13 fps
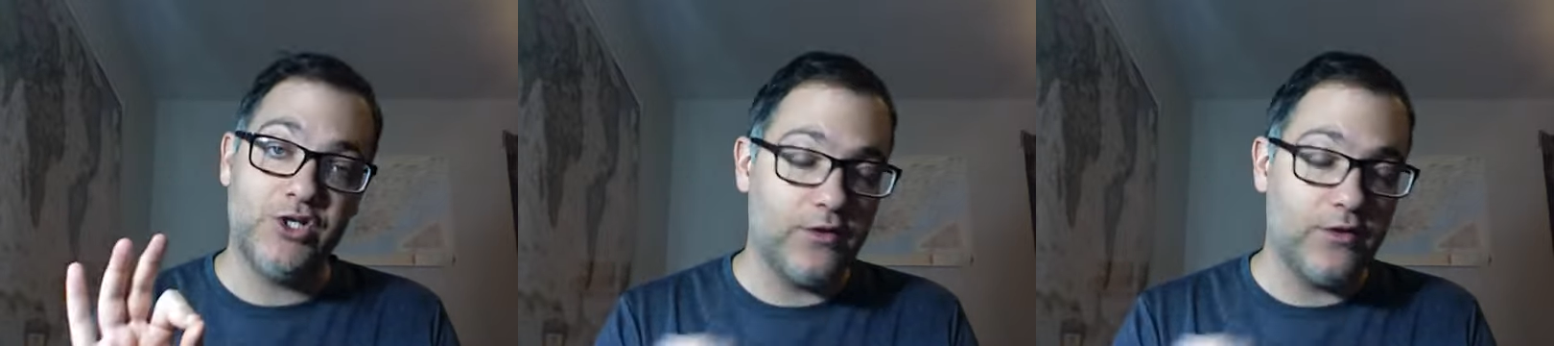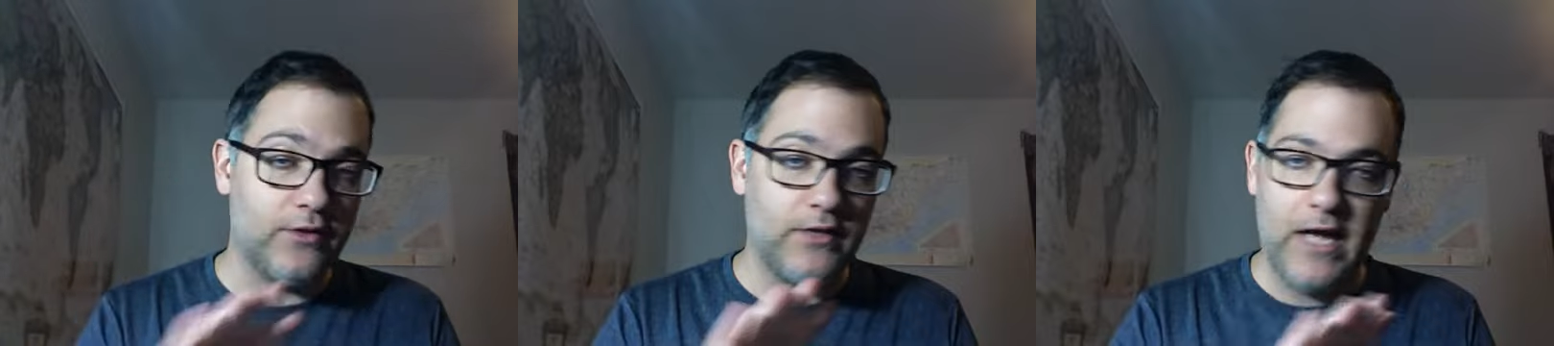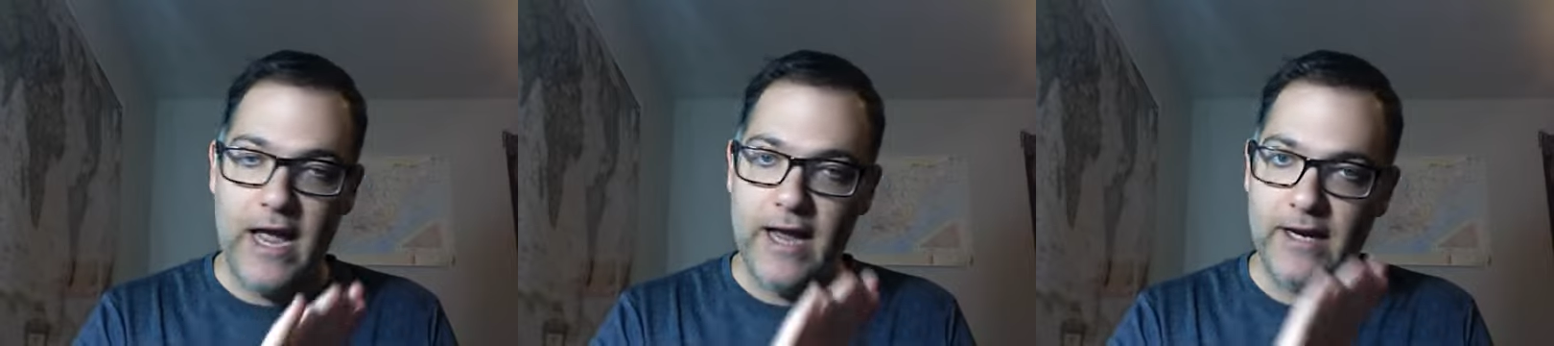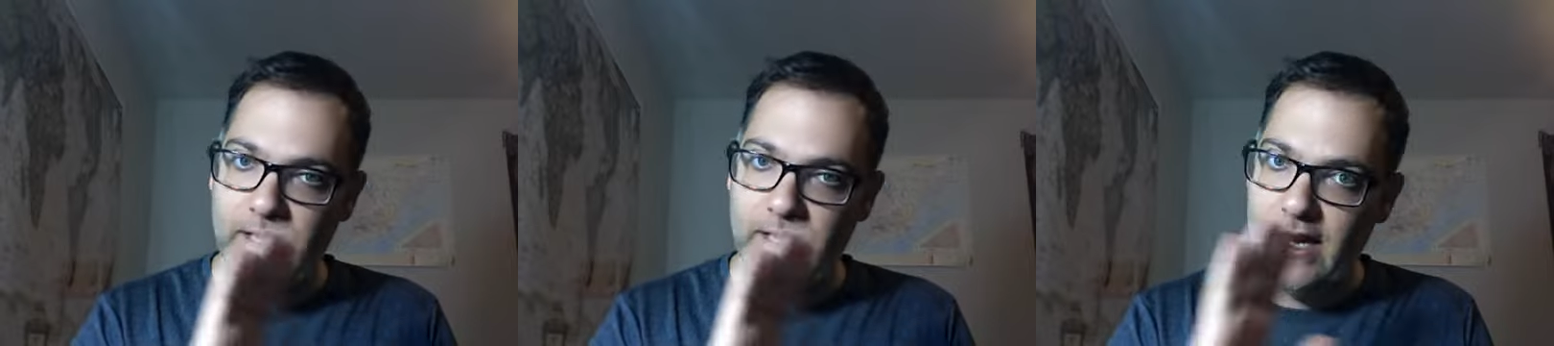Other than that,
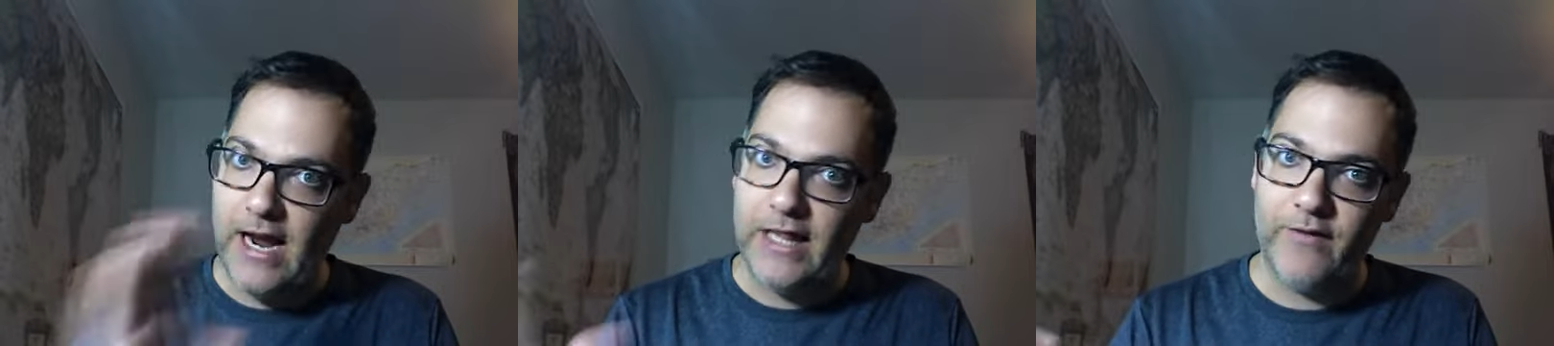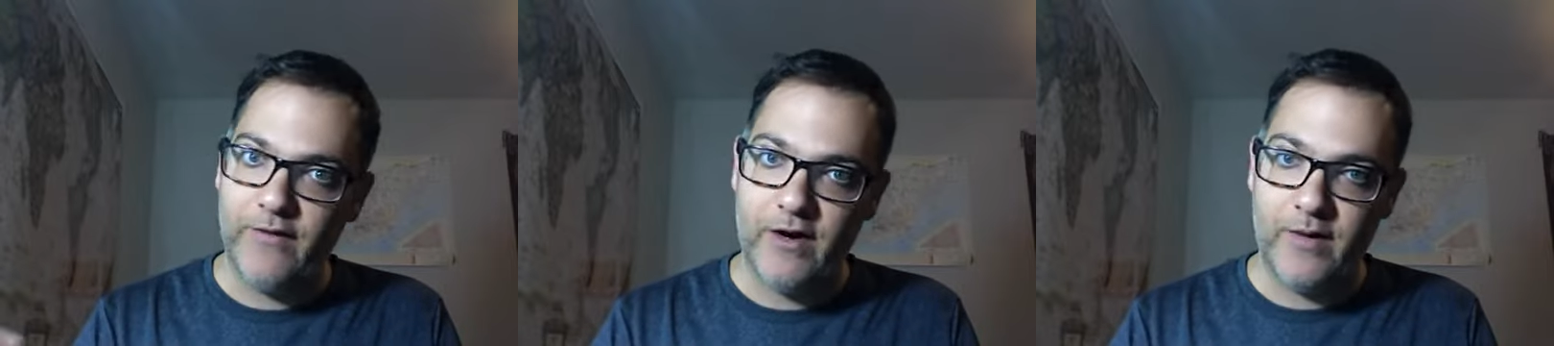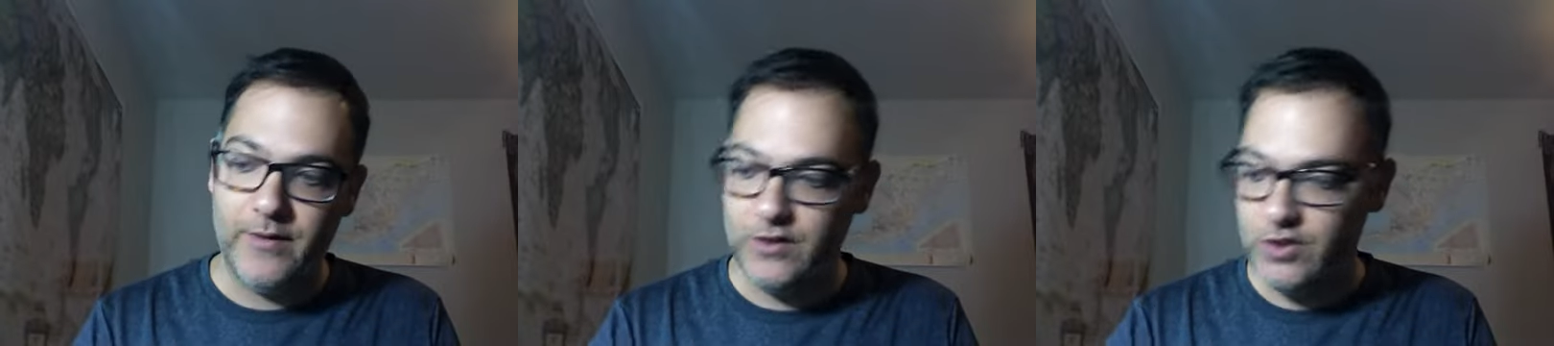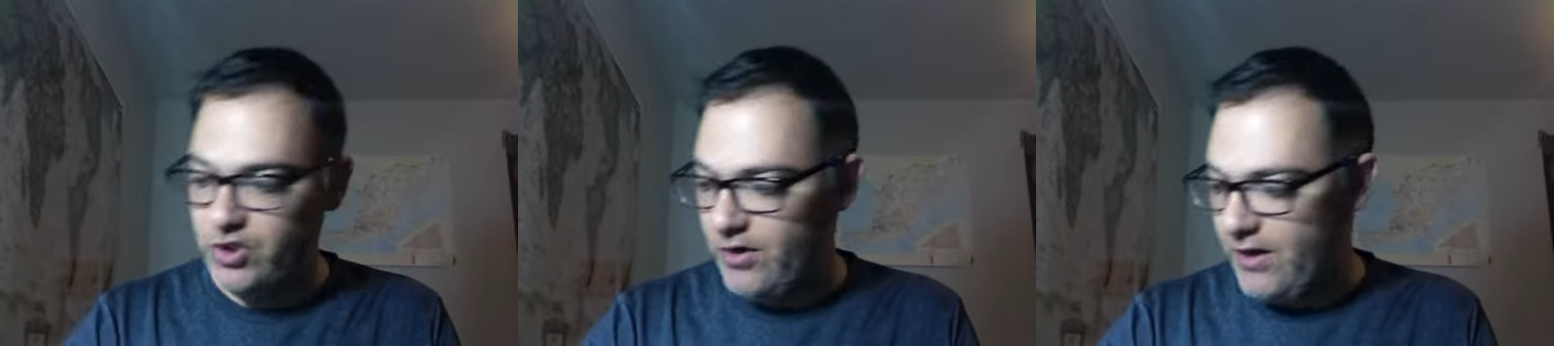I highly recommend
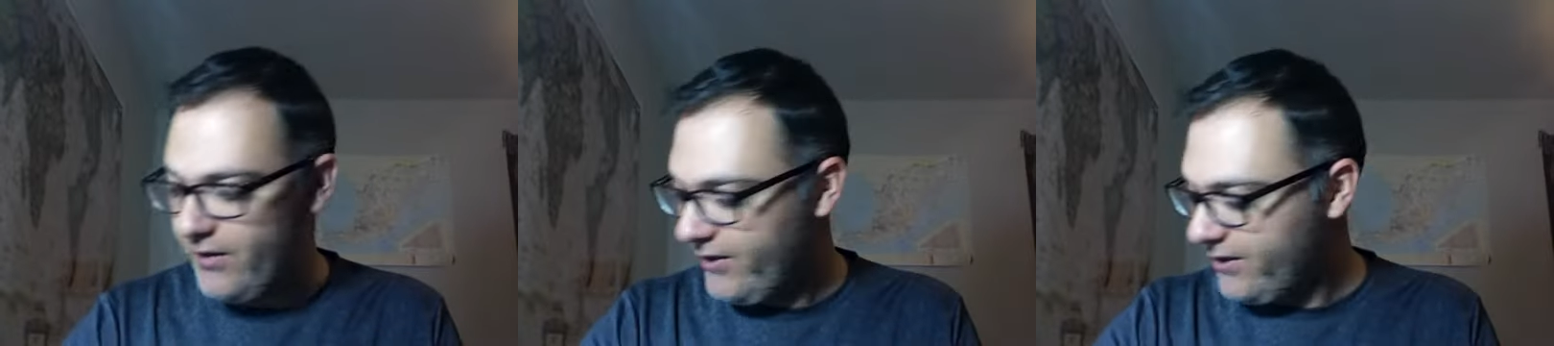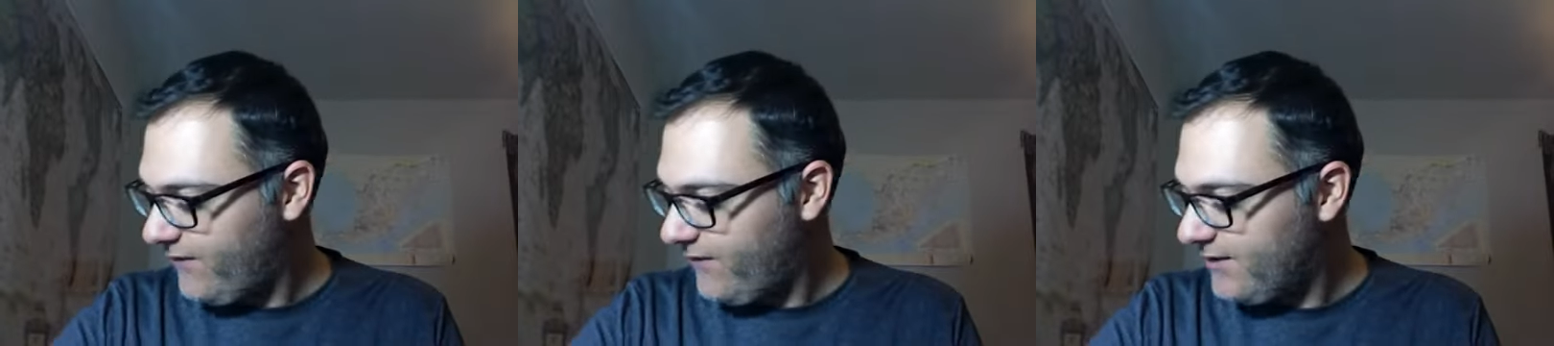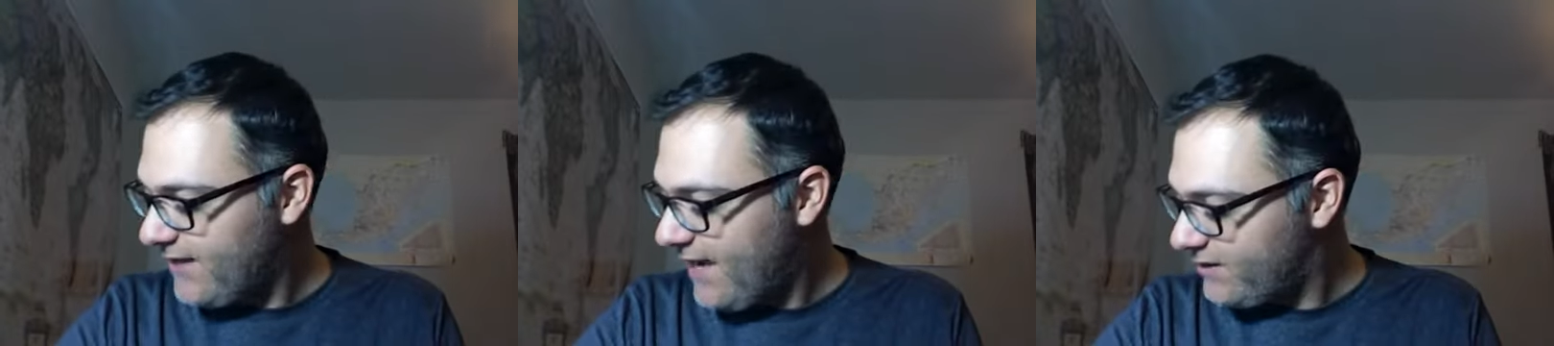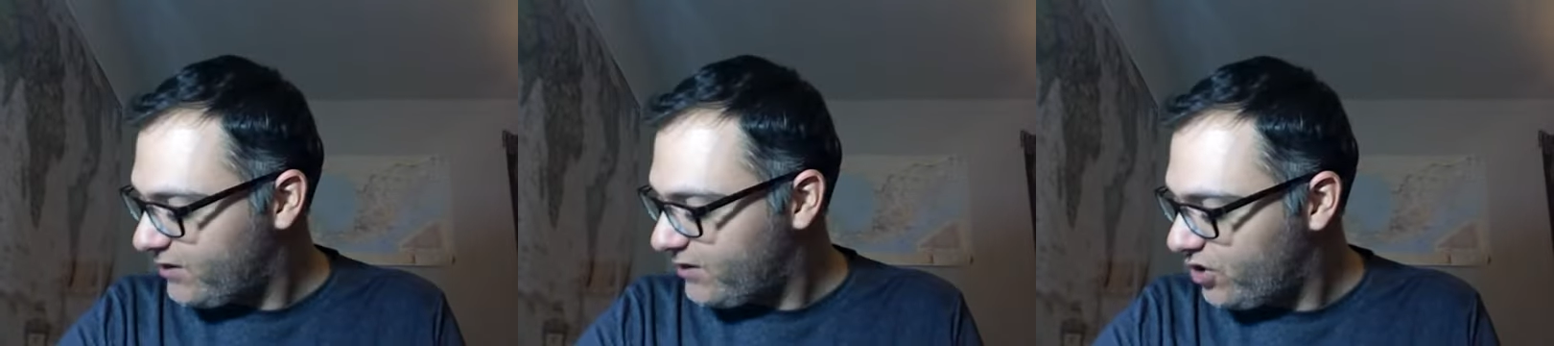this shirt. I think it's a
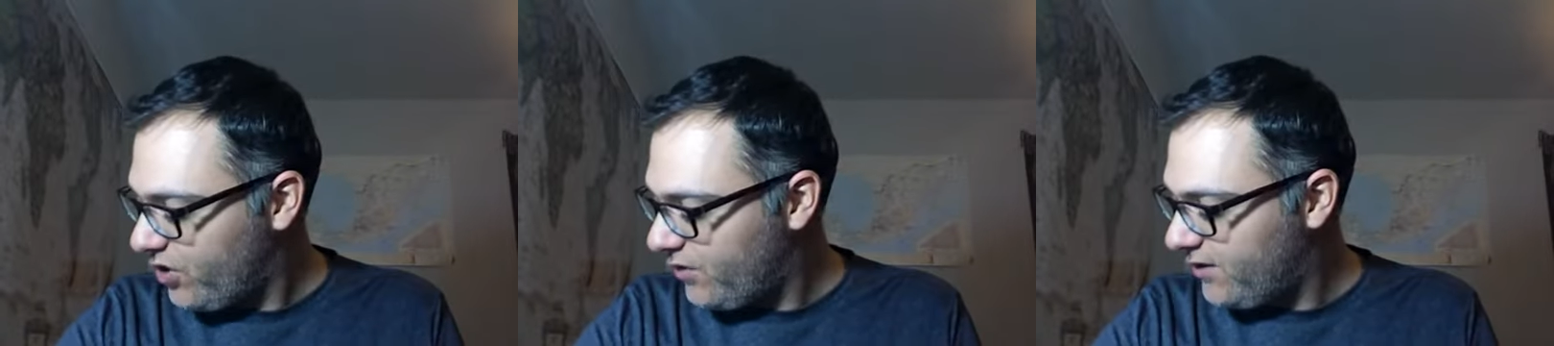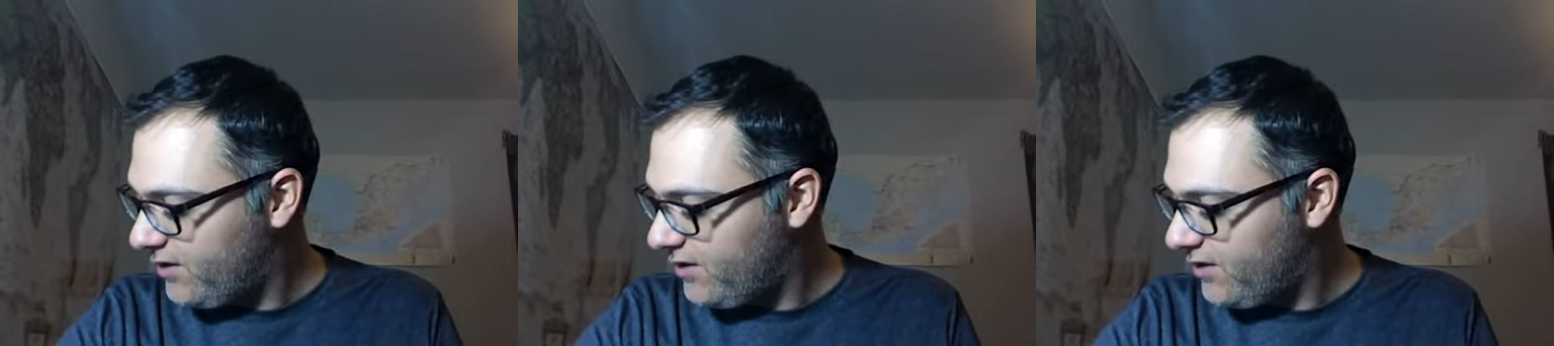fantastic shirt.